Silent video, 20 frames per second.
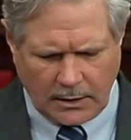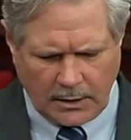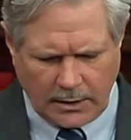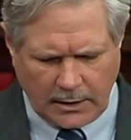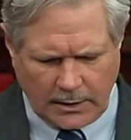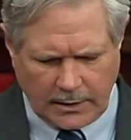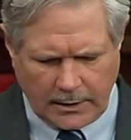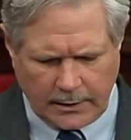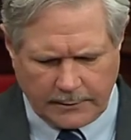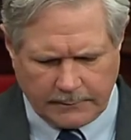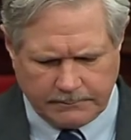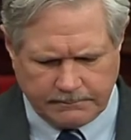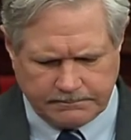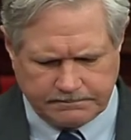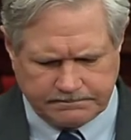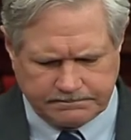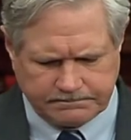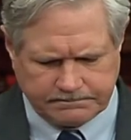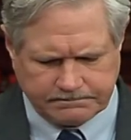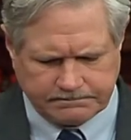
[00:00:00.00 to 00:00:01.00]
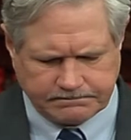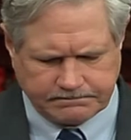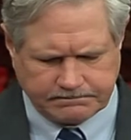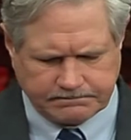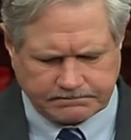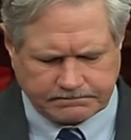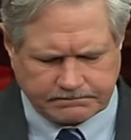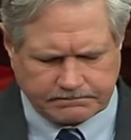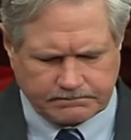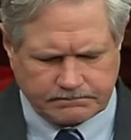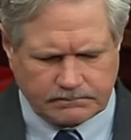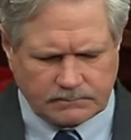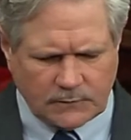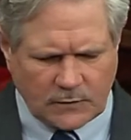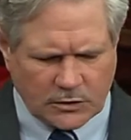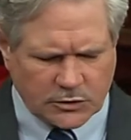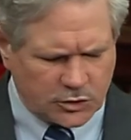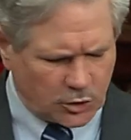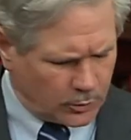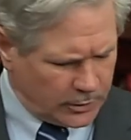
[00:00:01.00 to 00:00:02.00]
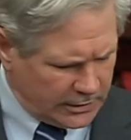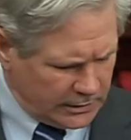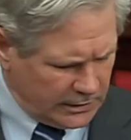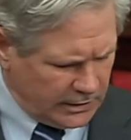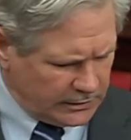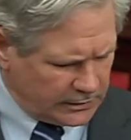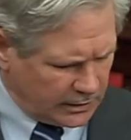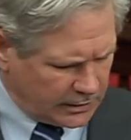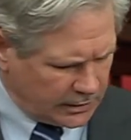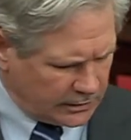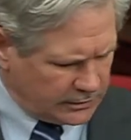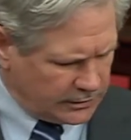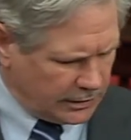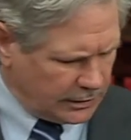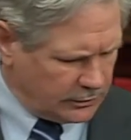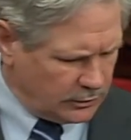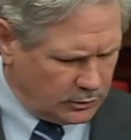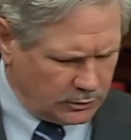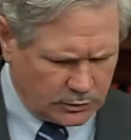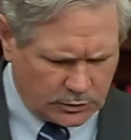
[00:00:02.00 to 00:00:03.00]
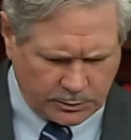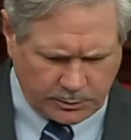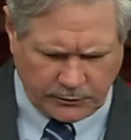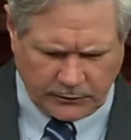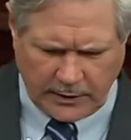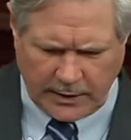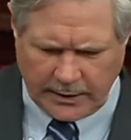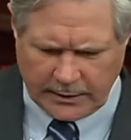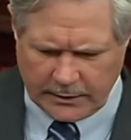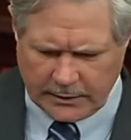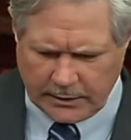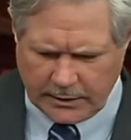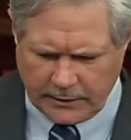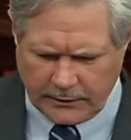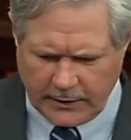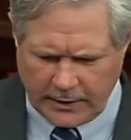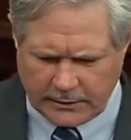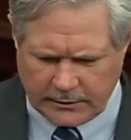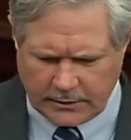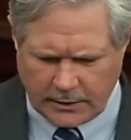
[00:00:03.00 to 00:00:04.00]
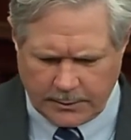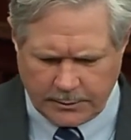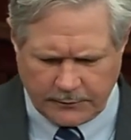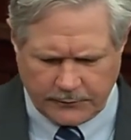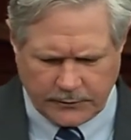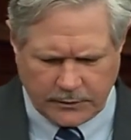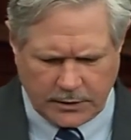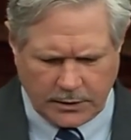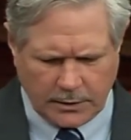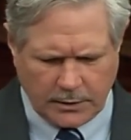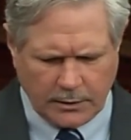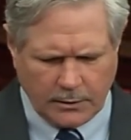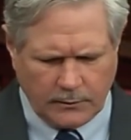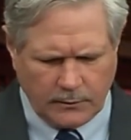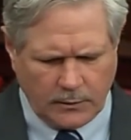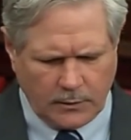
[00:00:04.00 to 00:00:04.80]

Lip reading: So we need to continue to provide that type of care